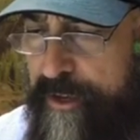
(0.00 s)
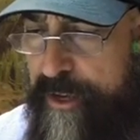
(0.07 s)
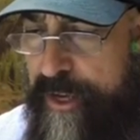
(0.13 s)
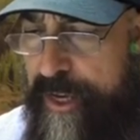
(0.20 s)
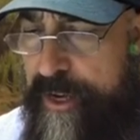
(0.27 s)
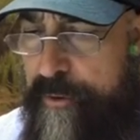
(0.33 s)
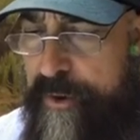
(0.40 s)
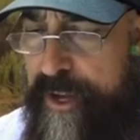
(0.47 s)

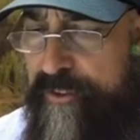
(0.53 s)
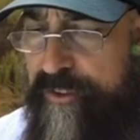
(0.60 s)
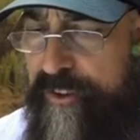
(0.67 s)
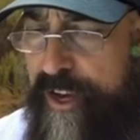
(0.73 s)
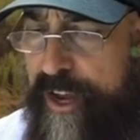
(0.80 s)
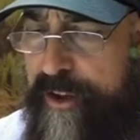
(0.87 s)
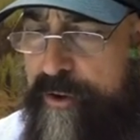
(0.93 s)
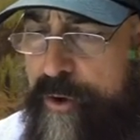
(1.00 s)
Anyway,
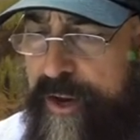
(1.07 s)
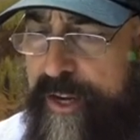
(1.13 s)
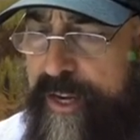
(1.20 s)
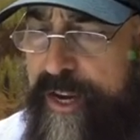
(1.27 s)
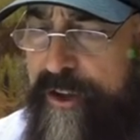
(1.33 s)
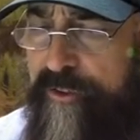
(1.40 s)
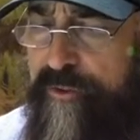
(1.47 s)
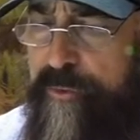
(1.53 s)
Skycoin
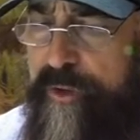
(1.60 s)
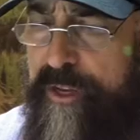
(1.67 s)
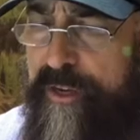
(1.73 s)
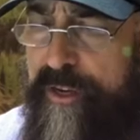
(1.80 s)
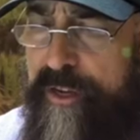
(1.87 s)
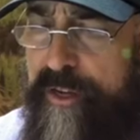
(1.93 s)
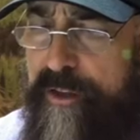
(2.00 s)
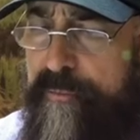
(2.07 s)

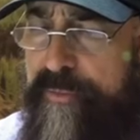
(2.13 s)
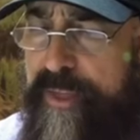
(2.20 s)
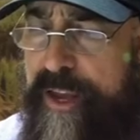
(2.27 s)
announcement. They